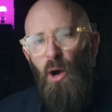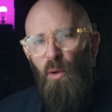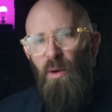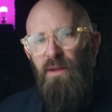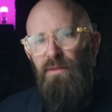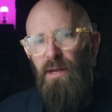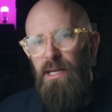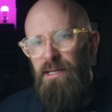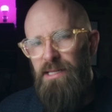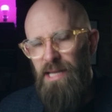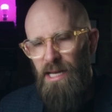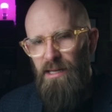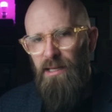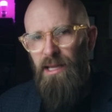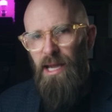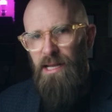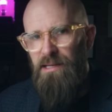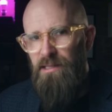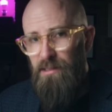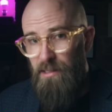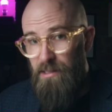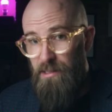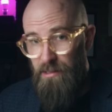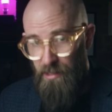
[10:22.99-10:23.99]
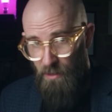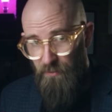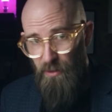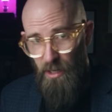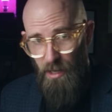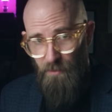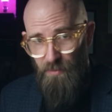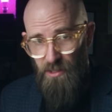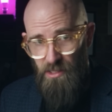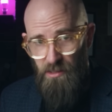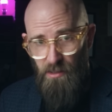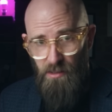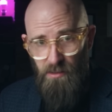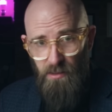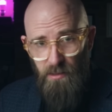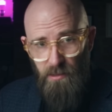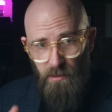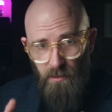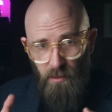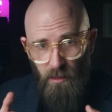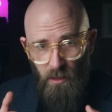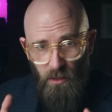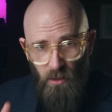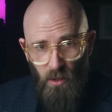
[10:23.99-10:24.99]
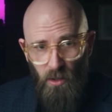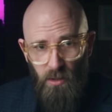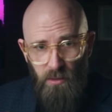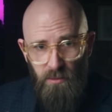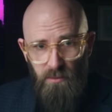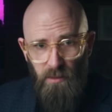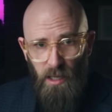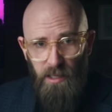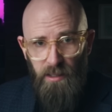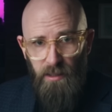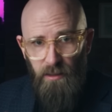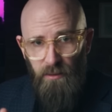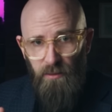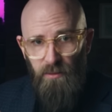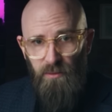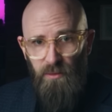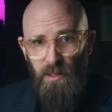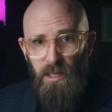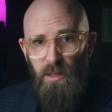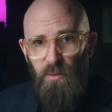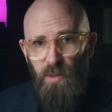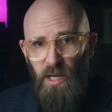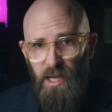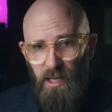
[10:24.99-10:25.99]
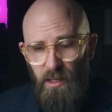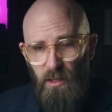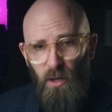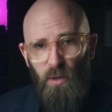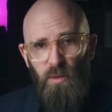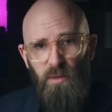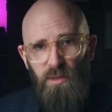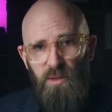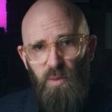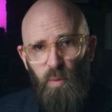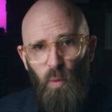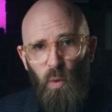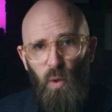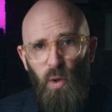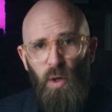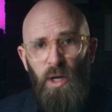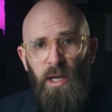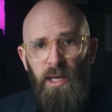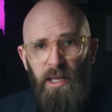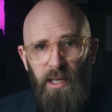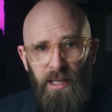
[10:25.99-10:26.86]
we've dedicated several episodes to the long running three way Cold War